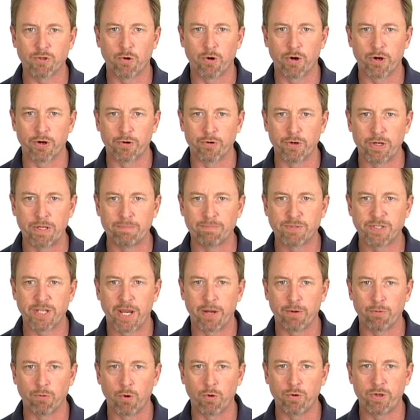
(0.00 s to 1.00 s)
or grips
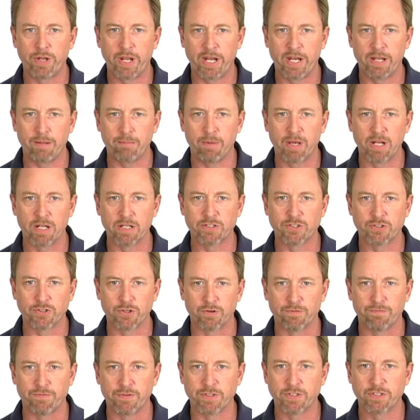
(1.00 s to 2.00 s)
a rotating metal
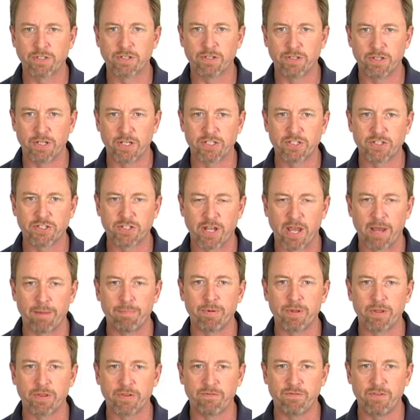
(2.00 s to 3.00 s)
surface, thus
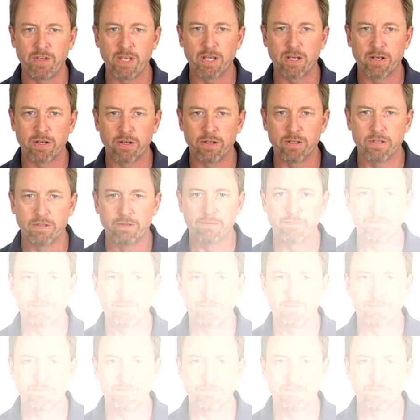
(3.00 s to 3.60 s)
stopping the vehicle.